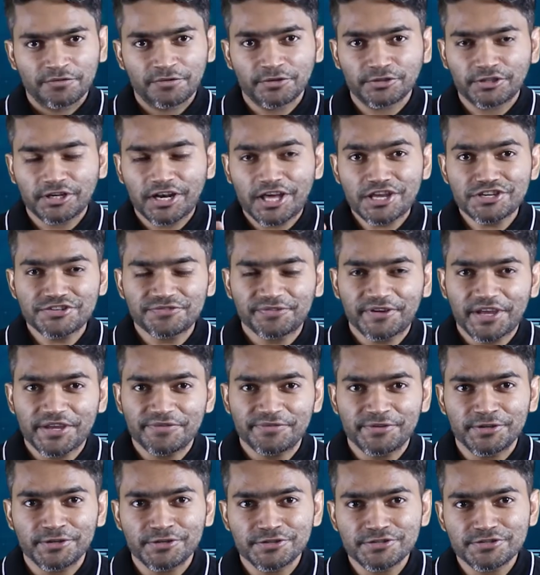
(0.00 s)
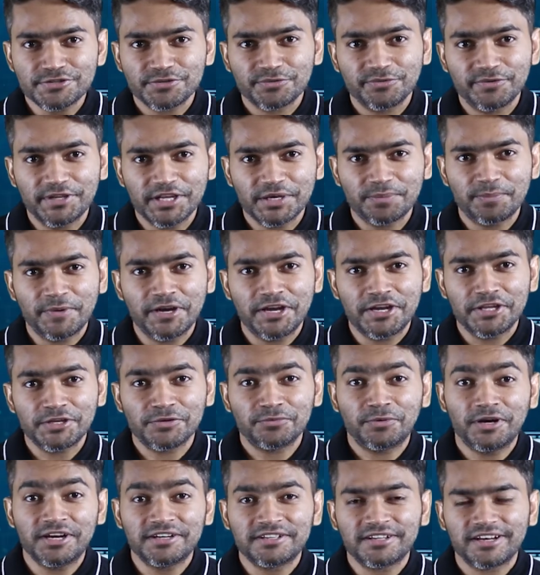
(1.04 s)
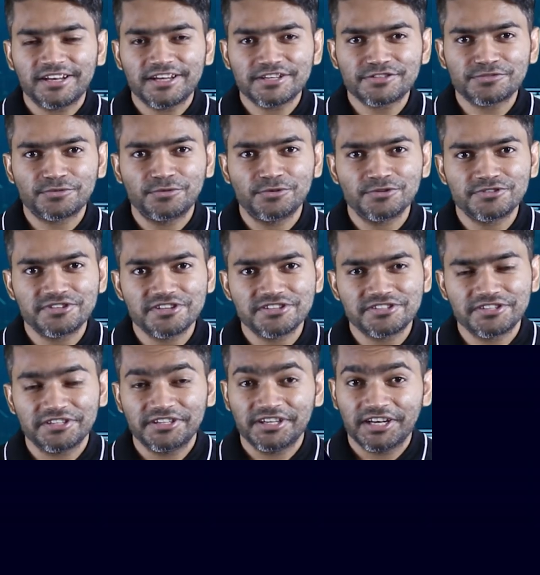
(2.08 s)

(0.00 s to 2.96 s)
For the last 5 years, we are building world-class courses in